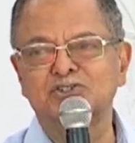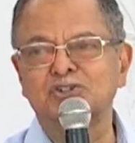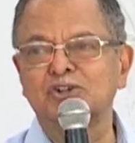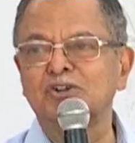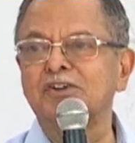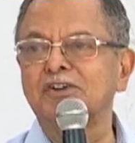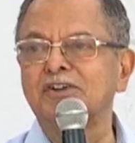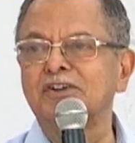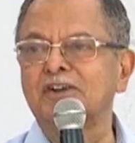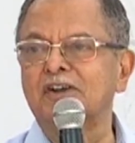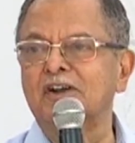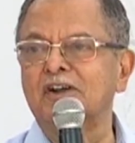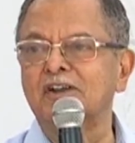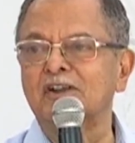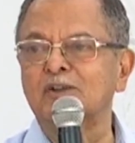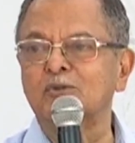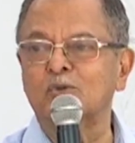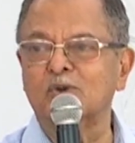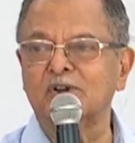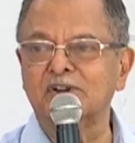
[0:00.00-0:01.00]
Children are
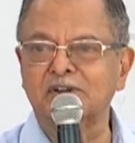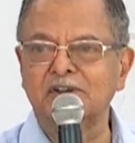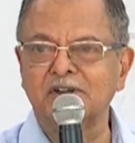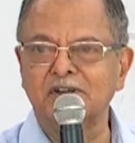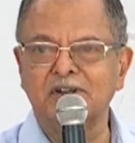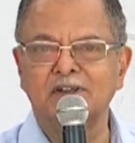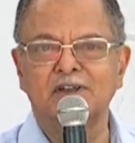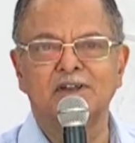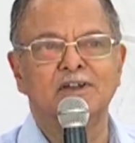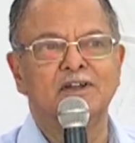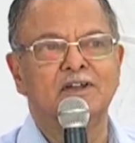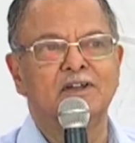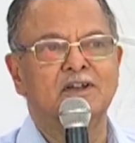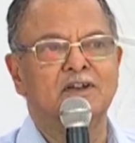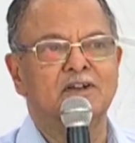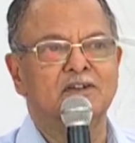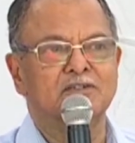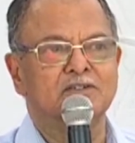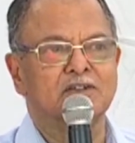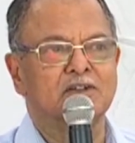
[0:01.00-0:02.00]
all working,
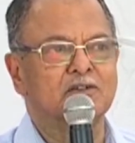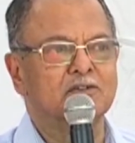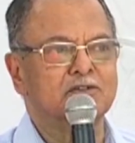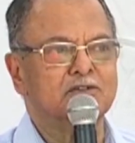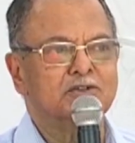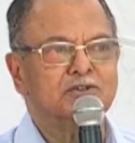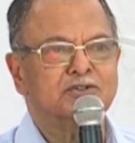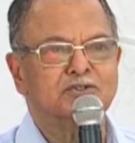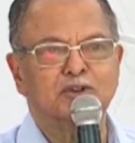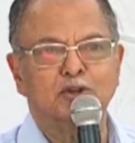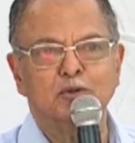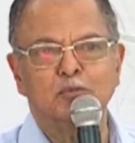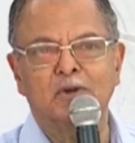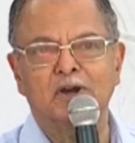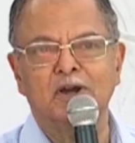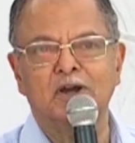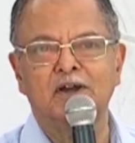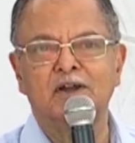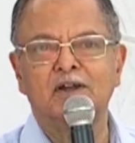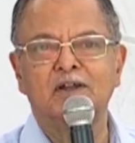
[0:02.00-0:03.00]
serving the
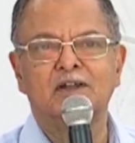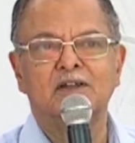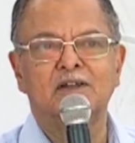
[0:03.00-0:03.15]
cinema,